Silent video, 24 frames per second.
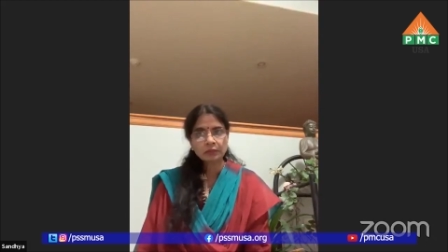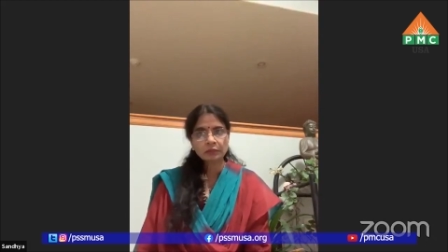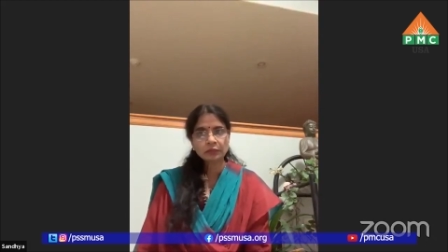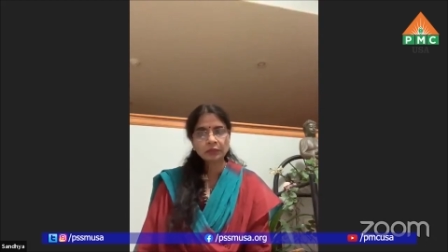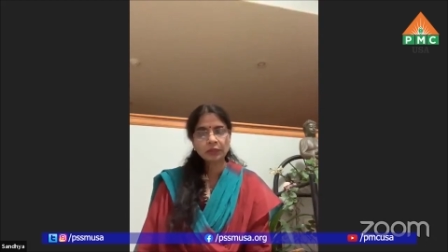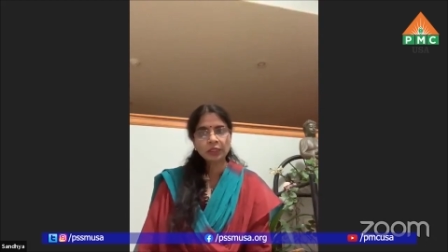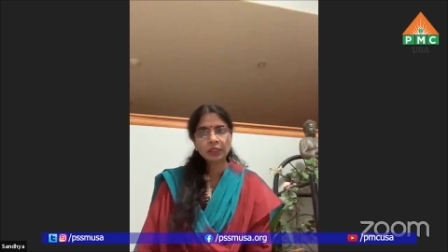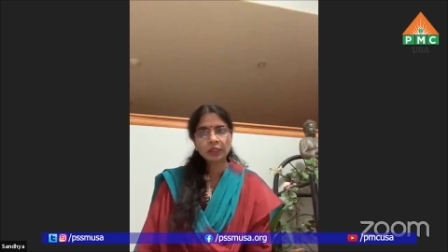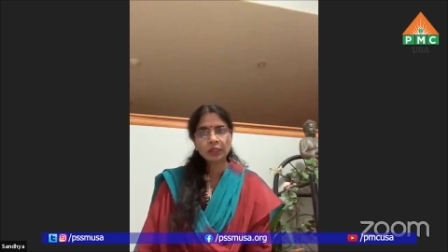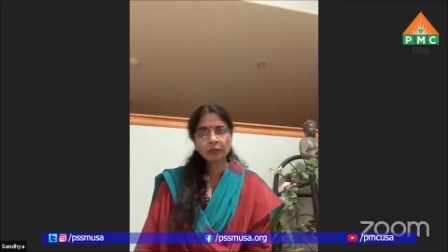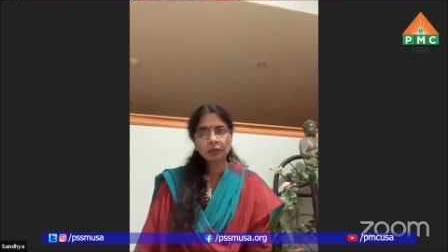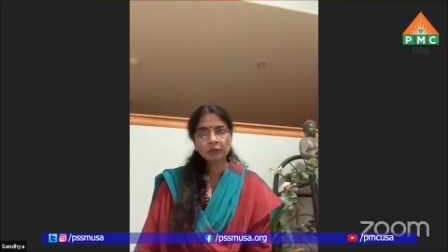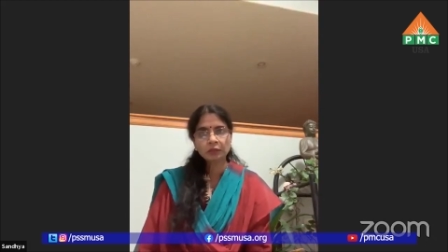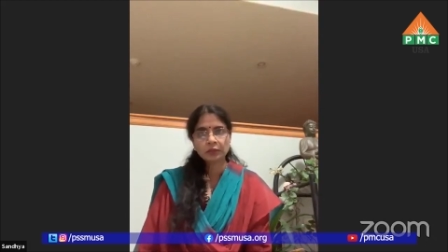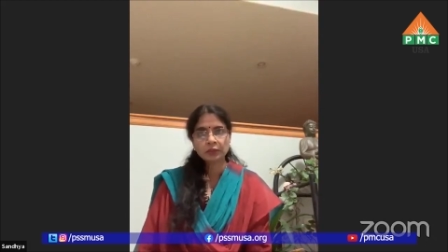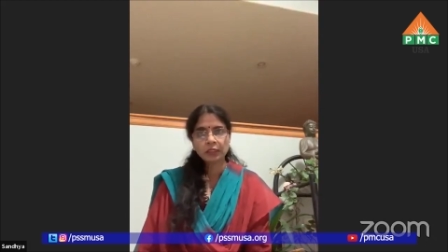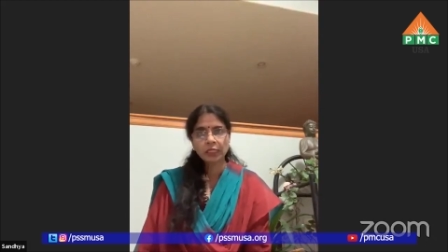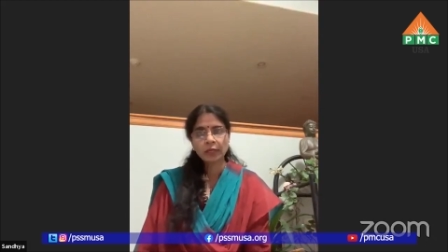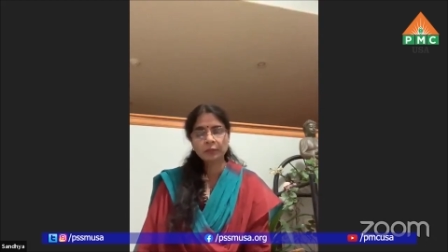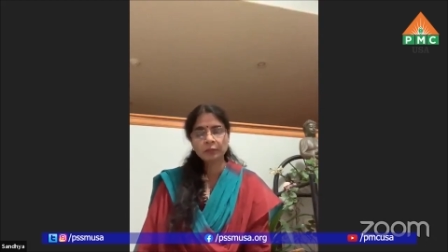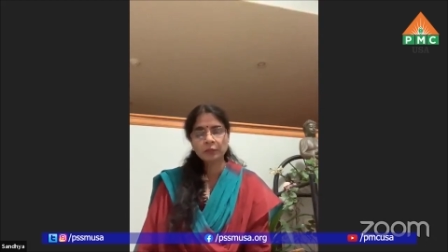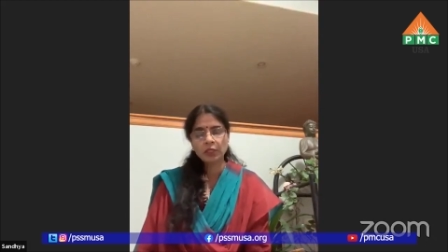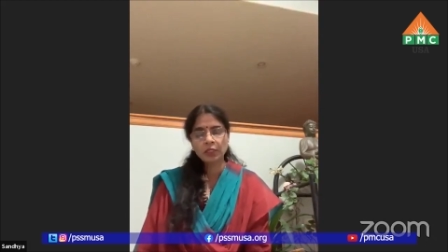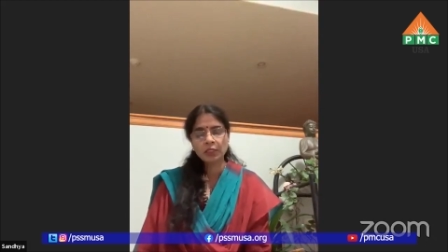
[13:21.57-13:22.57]
we have
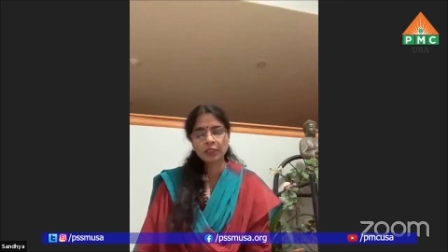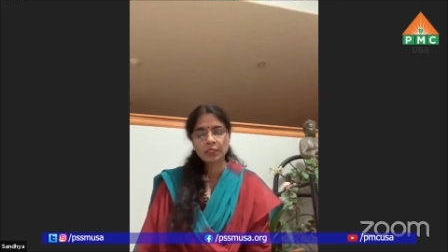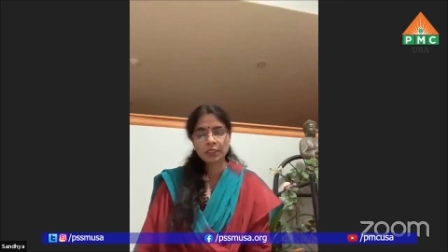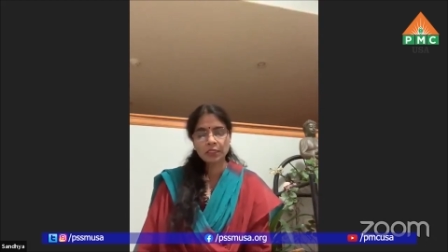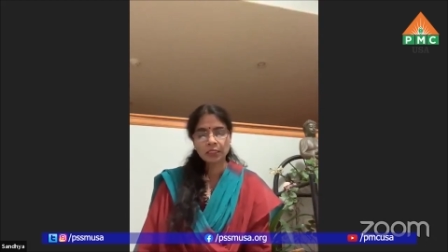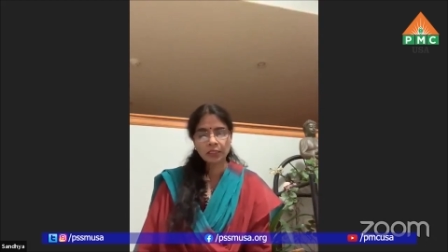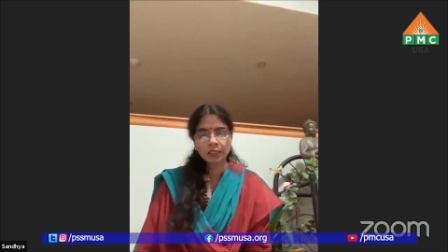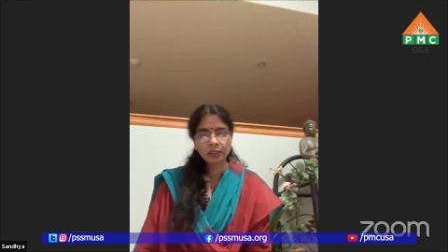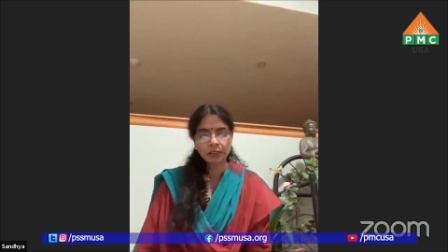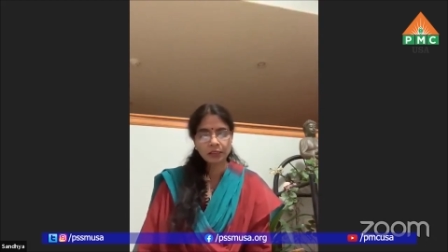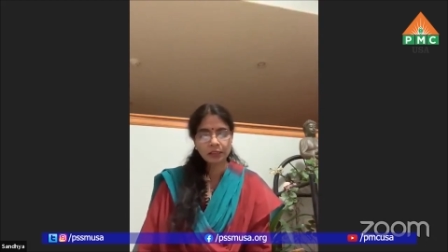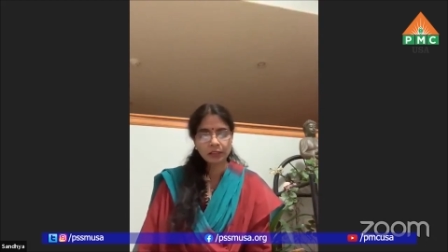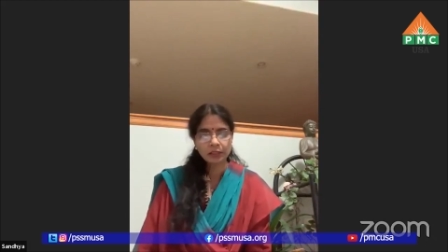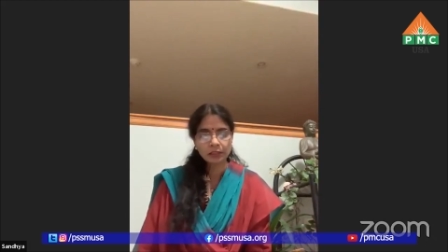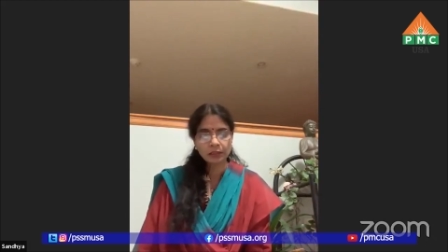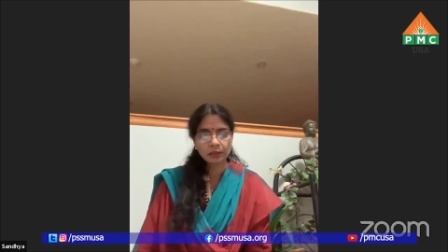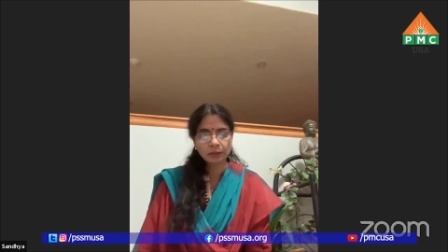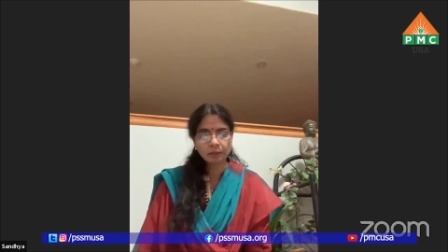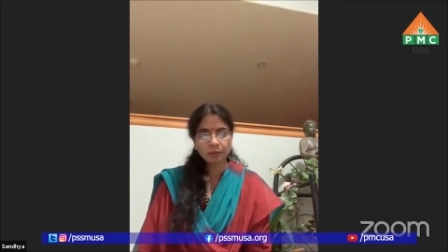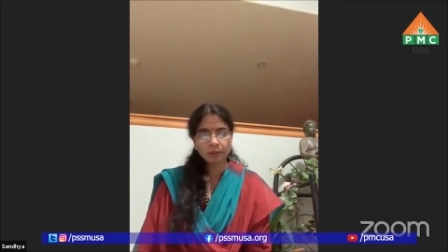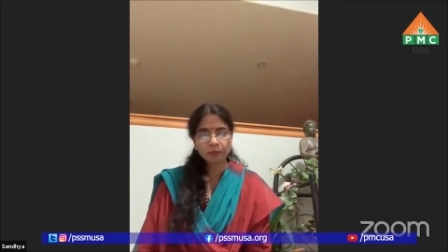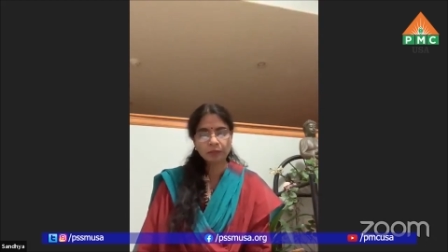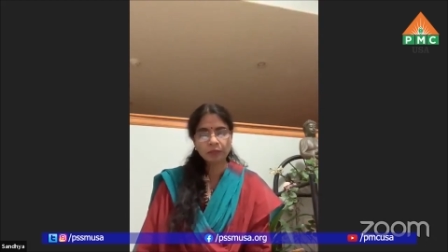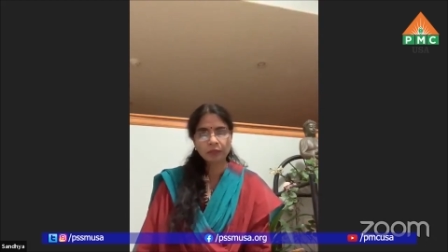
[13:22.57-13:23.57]
time constraint here.